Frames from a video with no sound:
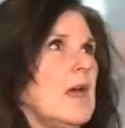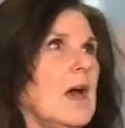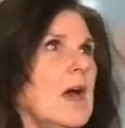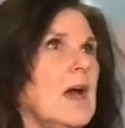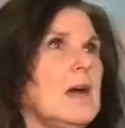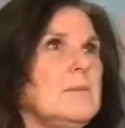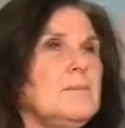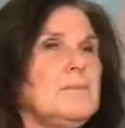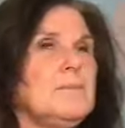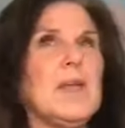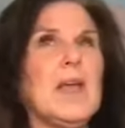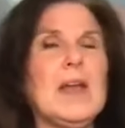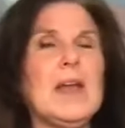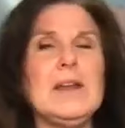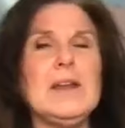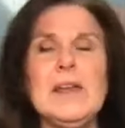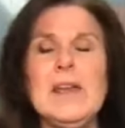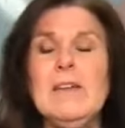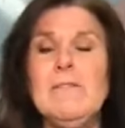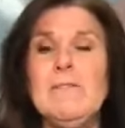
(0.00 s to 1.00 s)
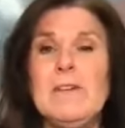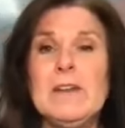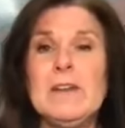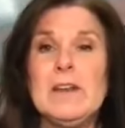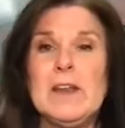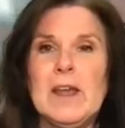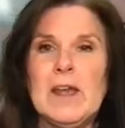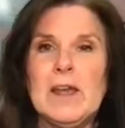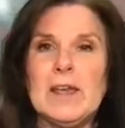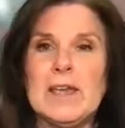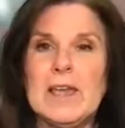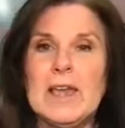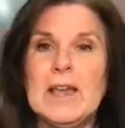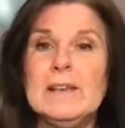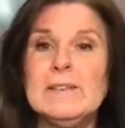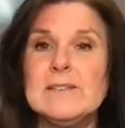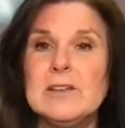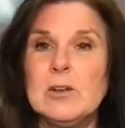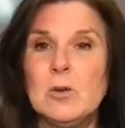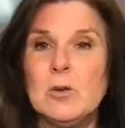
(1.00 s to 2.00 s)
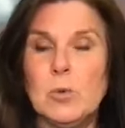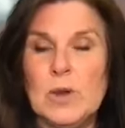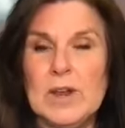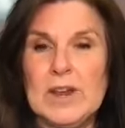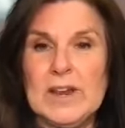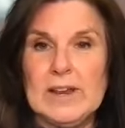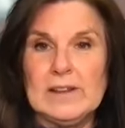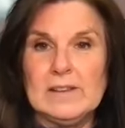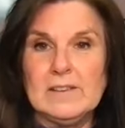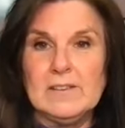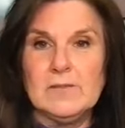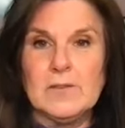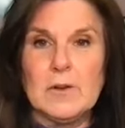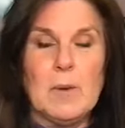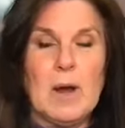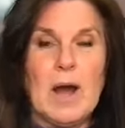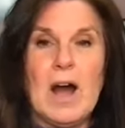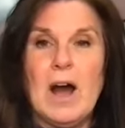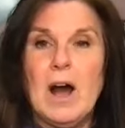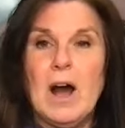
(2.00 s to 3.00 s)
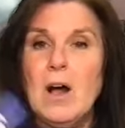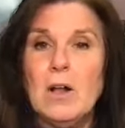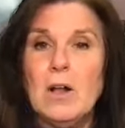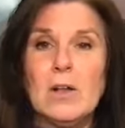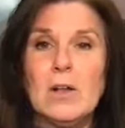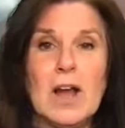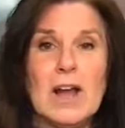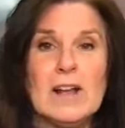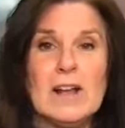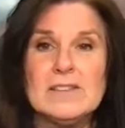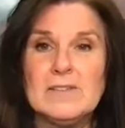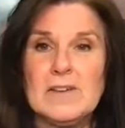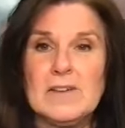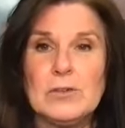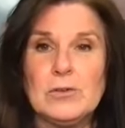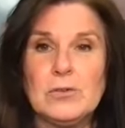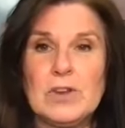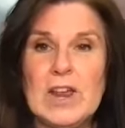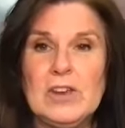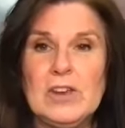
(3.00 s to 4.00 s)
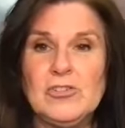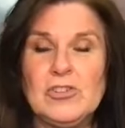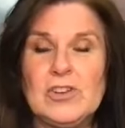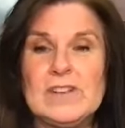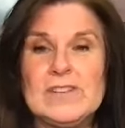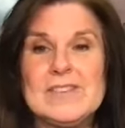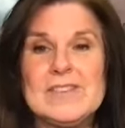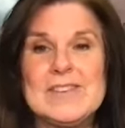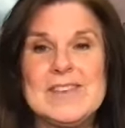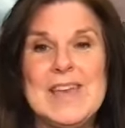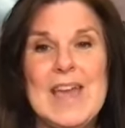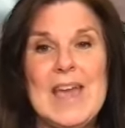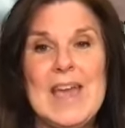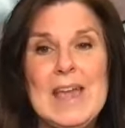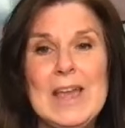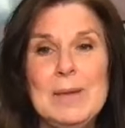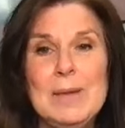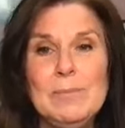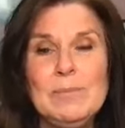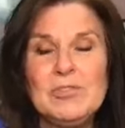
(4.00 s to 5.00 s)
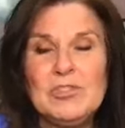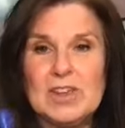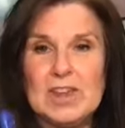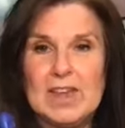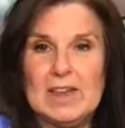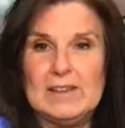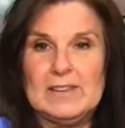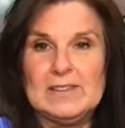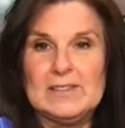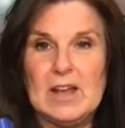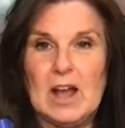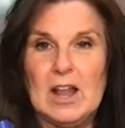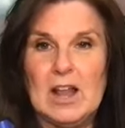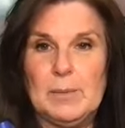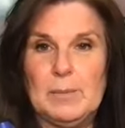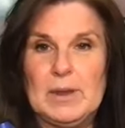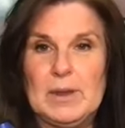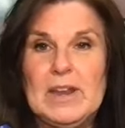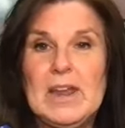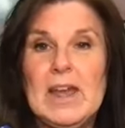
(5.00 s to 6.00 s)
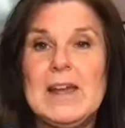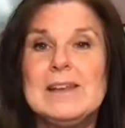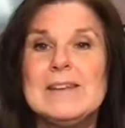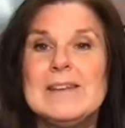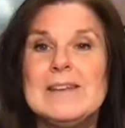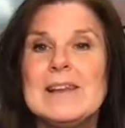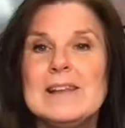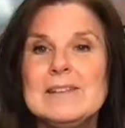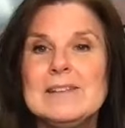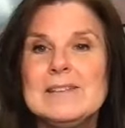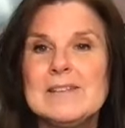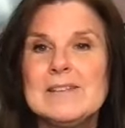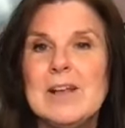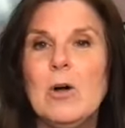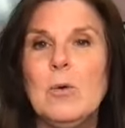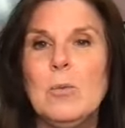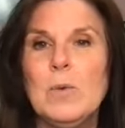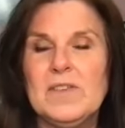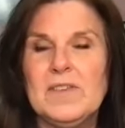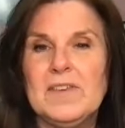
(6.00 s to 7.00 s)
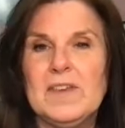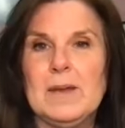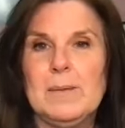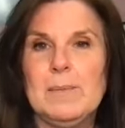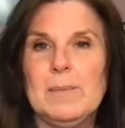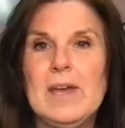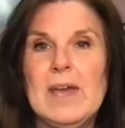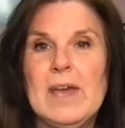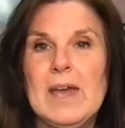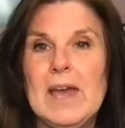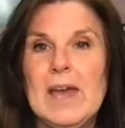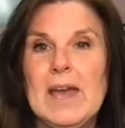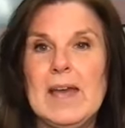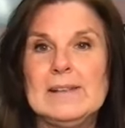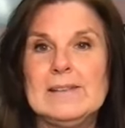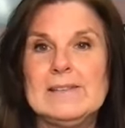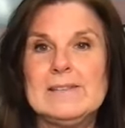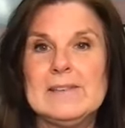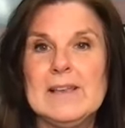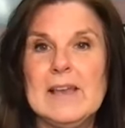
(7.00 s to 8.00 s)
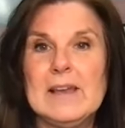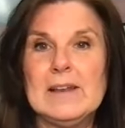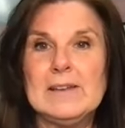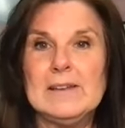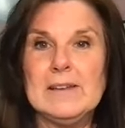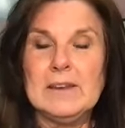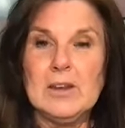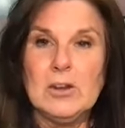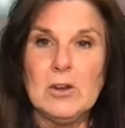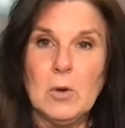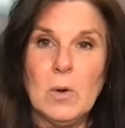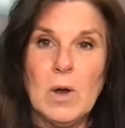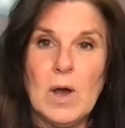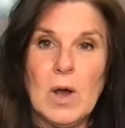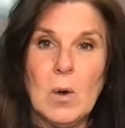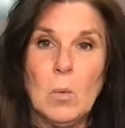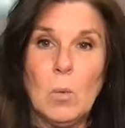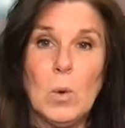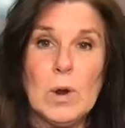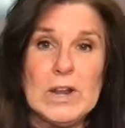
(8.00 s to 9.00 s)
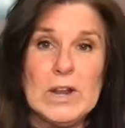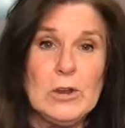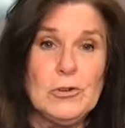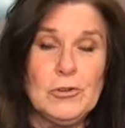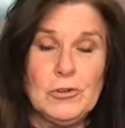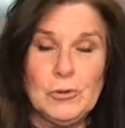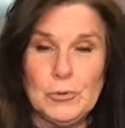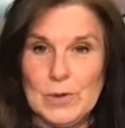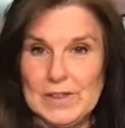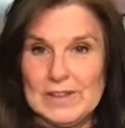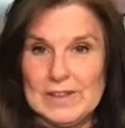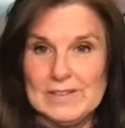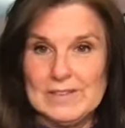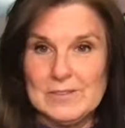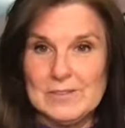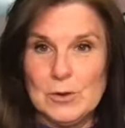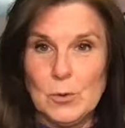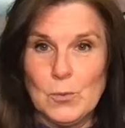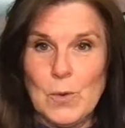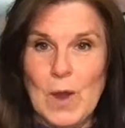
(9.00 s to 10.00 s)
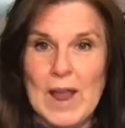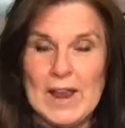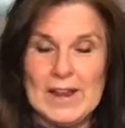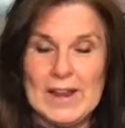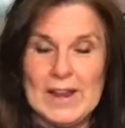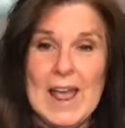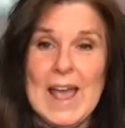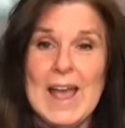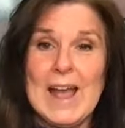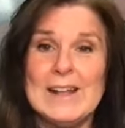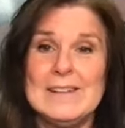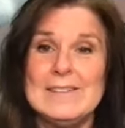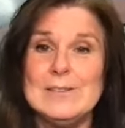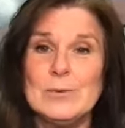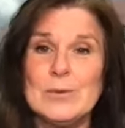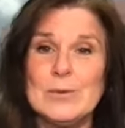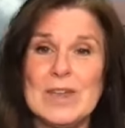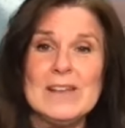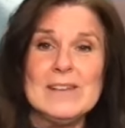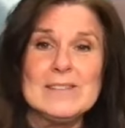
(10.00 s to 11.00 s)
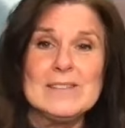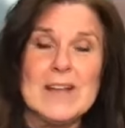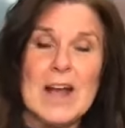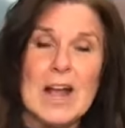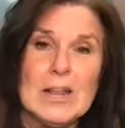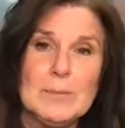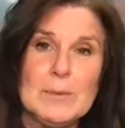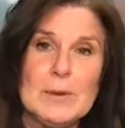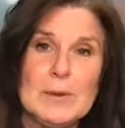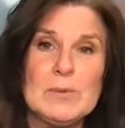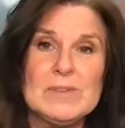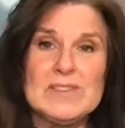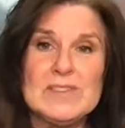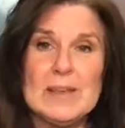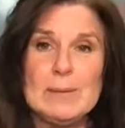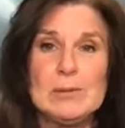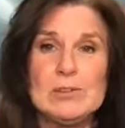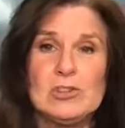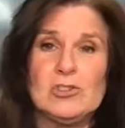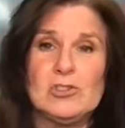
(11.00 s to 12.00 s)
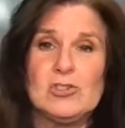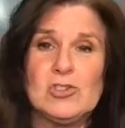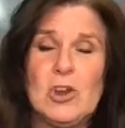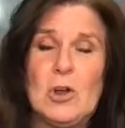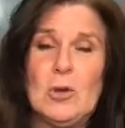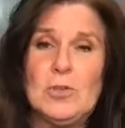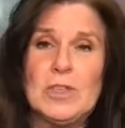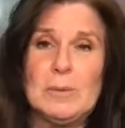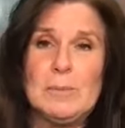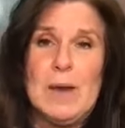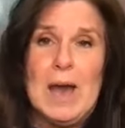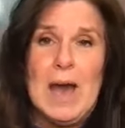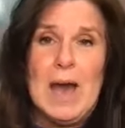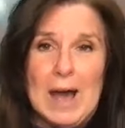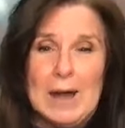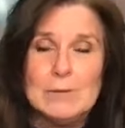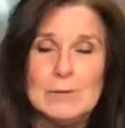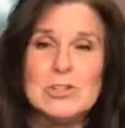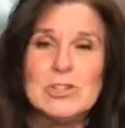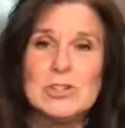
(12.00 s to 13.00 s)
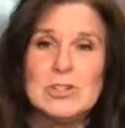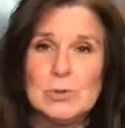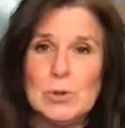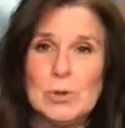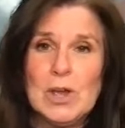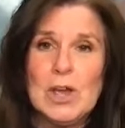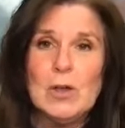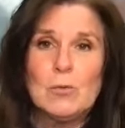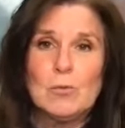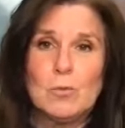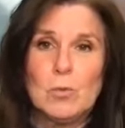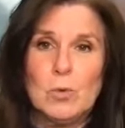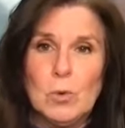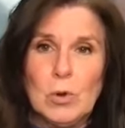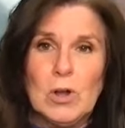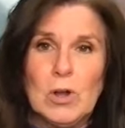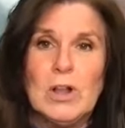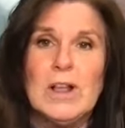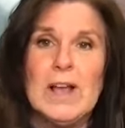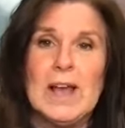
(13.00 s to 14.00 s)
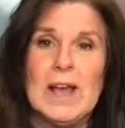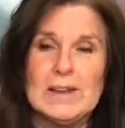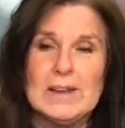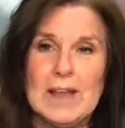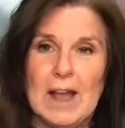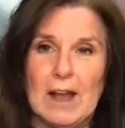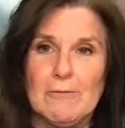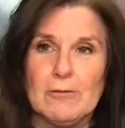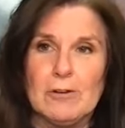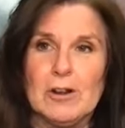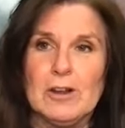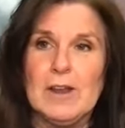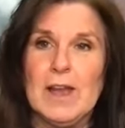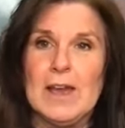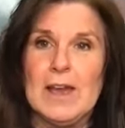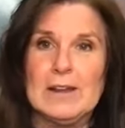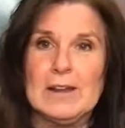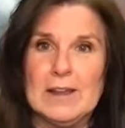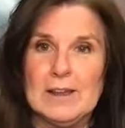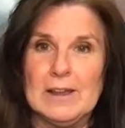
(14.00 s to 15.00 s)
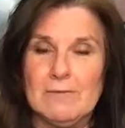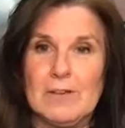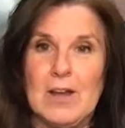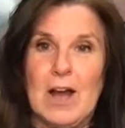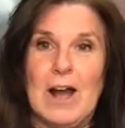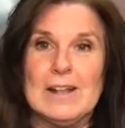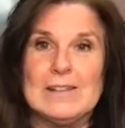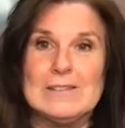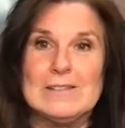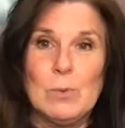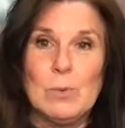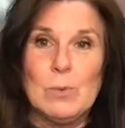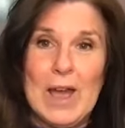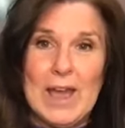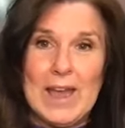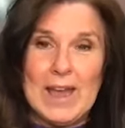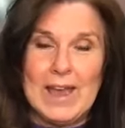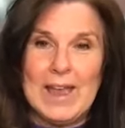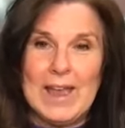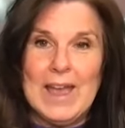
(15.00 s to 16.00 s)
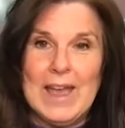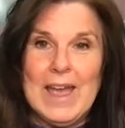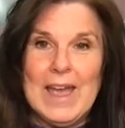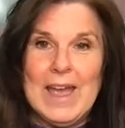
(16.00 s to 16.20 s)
And even kings and queens from all kinds of other nations came to King Solomon to consult with him and said, you know, what are you doing that's so right? And so King Solomon was able to show them how to rule and govern and live God's way.